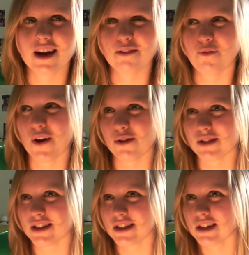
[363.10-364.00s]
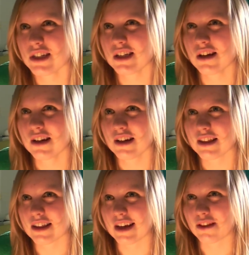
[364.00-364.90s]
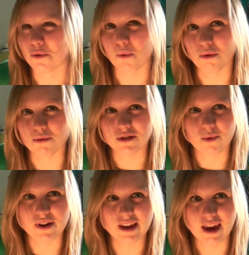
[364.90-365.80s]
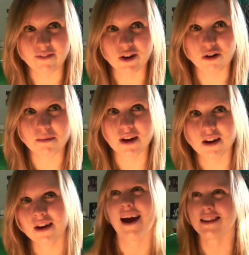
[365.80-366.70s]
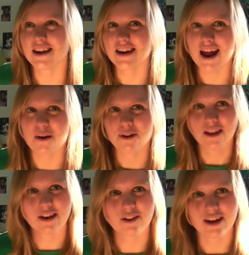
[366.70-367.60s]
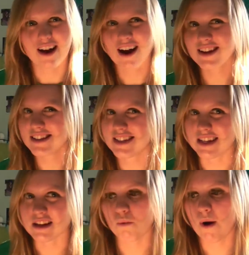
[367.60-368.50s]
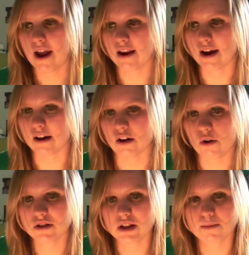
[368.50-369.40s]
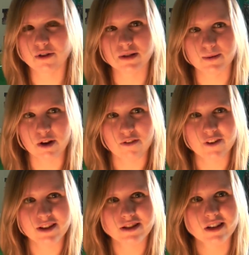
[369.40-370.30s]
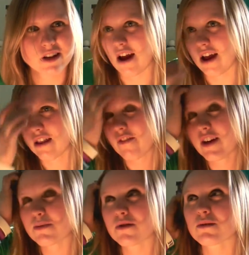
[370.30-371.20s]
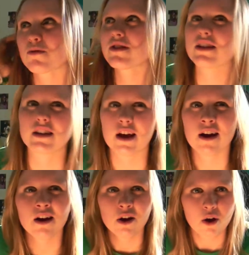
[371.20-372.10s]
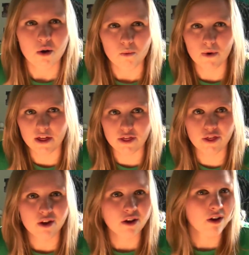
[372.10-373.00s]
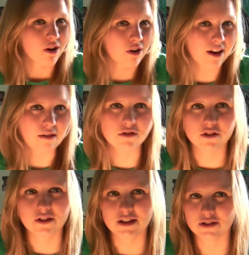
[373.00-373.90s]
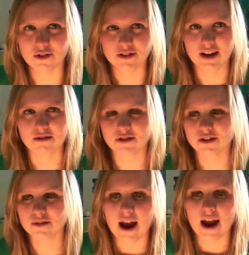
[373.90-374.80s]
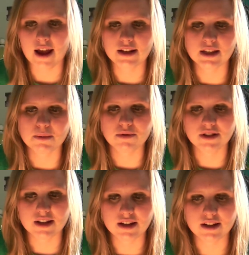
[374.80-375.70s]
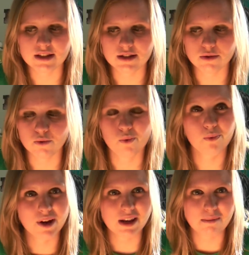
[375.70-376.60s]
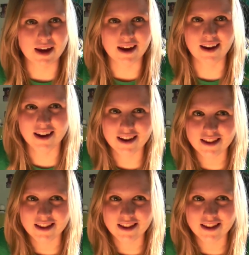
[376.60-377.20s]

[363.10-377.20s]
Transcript: I felt like the world was going to cave in on me. And then an hour later, it kind of did, when I got called to the principal's office, and the vice principal was sitting there with her counselor, this girl's counselor, and he proceeded to read me